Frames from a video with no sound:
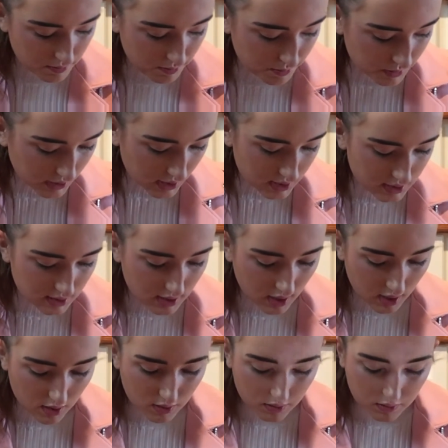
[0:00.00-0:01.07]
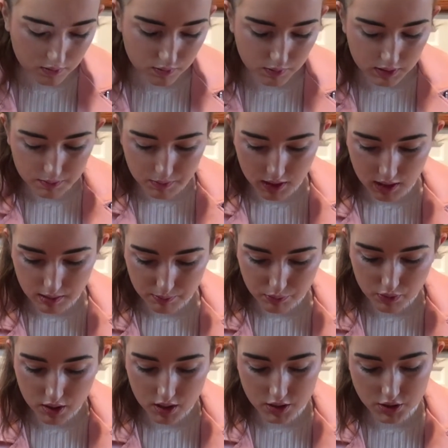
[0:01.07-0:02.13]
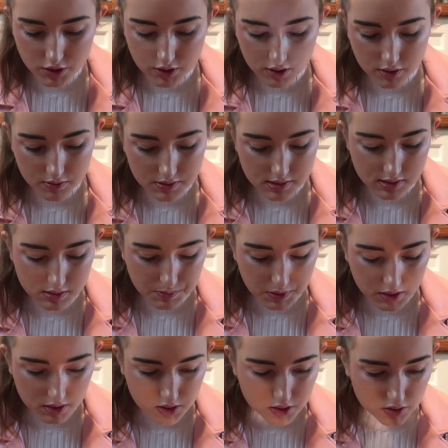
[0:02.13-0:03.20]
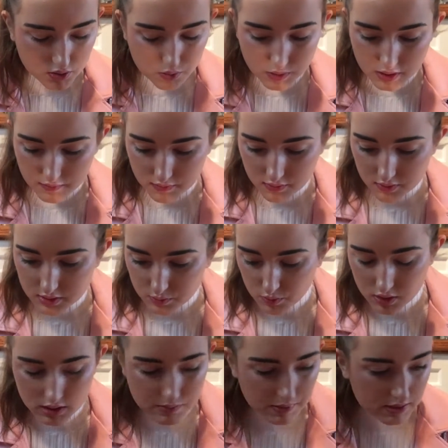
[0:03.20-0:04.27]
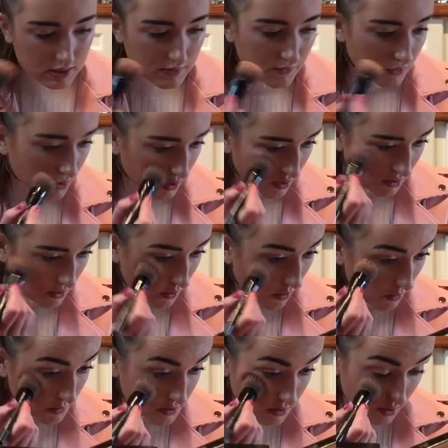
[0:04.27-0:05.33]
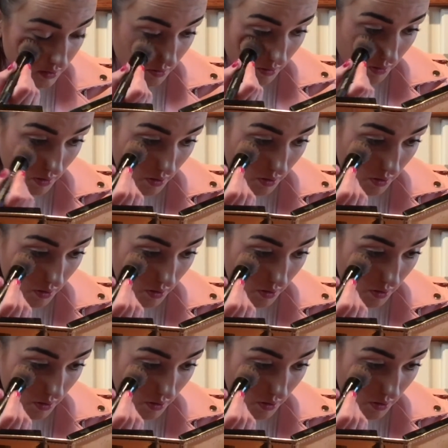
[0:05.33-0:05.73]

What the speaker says: blend it out with my brush. You can use a sponge or whatever works best for you. I'm just gonna